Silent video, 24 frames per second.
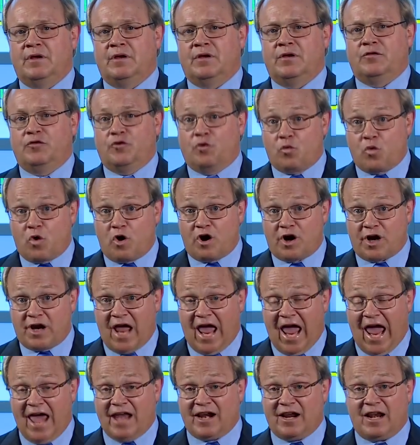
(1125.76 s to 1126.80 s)
The work
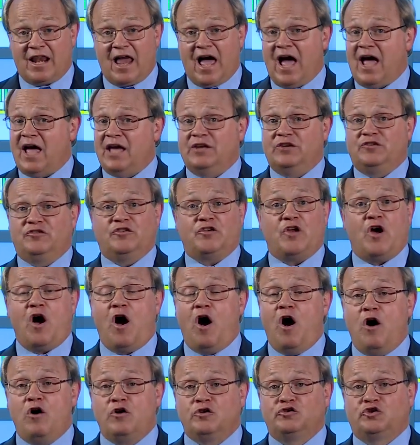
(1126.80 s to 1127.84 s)
analyzed
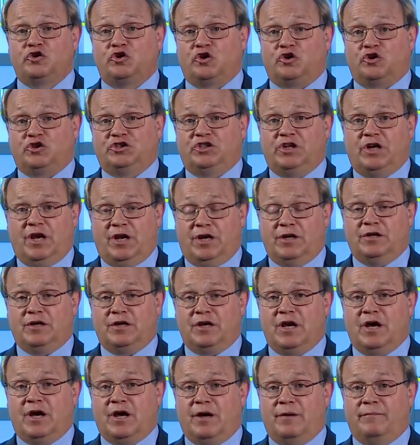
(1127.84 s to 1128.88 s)
all church
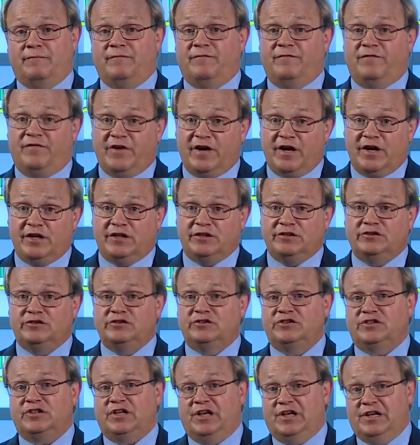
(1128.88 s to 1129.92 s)
income,
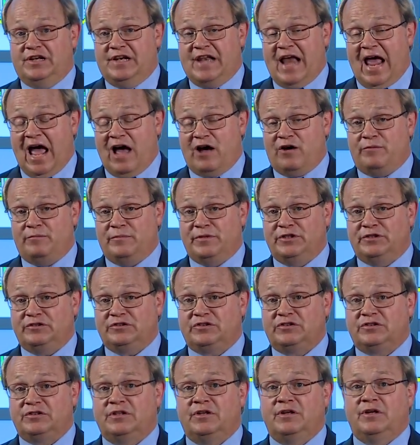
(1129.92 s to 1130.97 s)
funds,
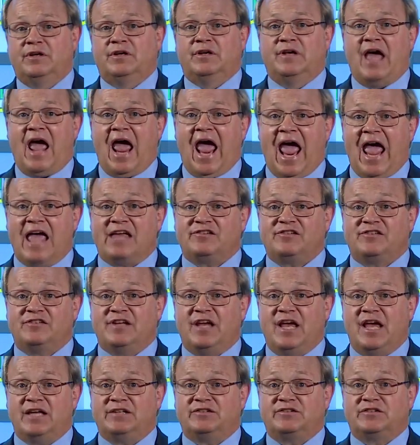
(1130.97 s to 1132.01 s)
endowments,
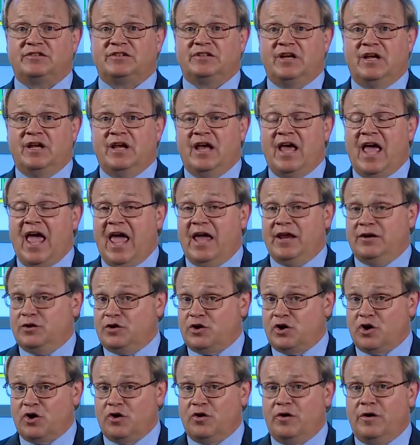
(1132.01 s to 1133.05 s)
assets, and
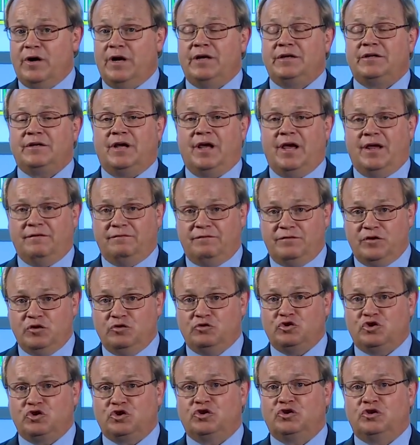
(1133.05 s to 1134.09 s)
current and
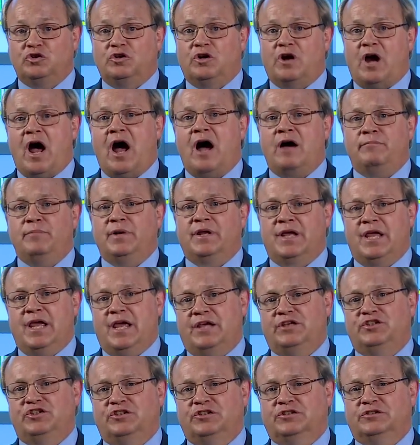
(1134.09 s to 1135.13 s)
future
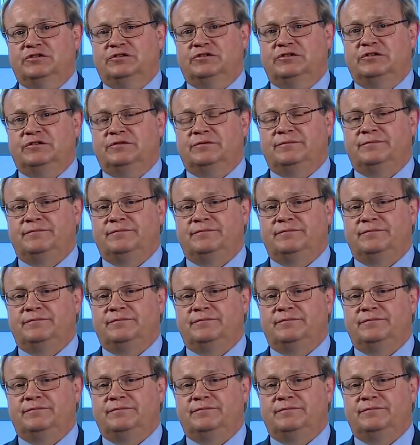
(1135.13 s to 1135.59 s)
obligations